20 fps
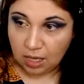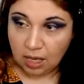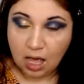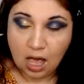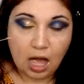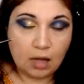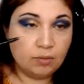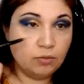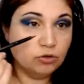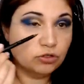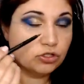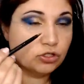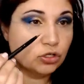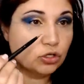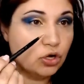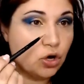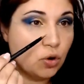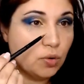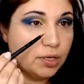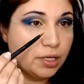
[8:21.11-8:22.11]
I'm also
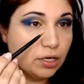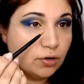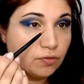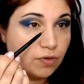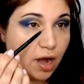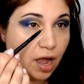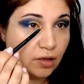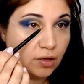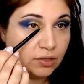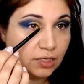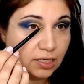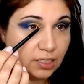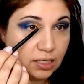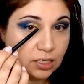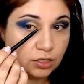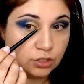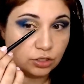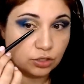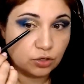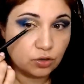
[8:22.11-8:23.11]
going around that
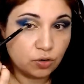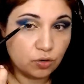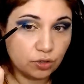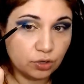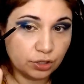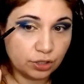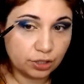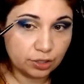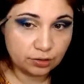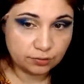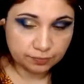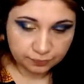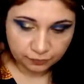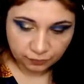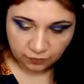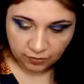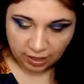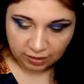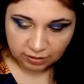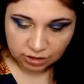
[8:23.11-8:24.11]
inner corner
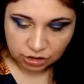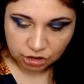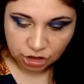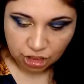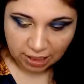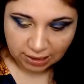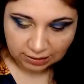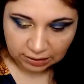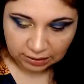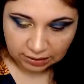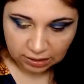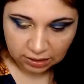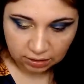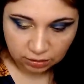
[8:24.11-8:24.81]
very gently.